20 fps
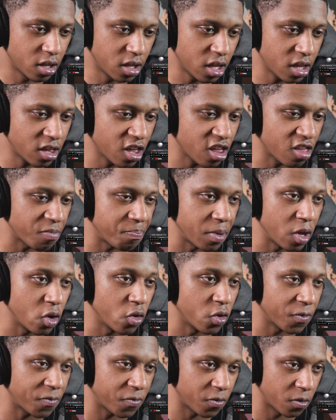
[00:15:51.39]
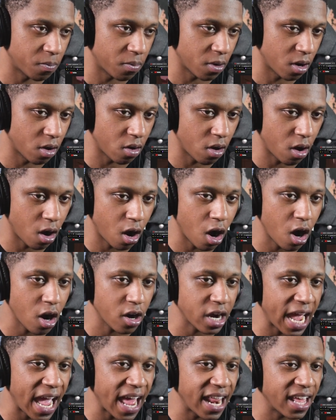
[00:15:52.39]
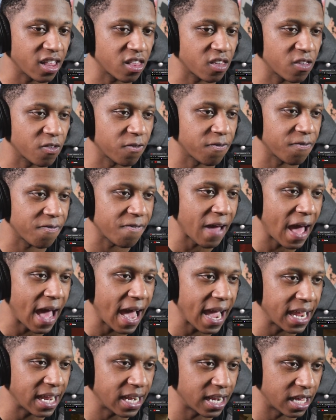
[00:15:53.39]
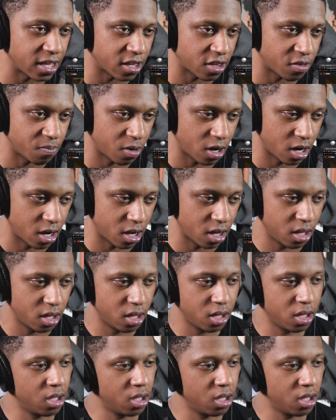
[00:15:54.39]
This is beautiful, bro. Art at its finest, bro.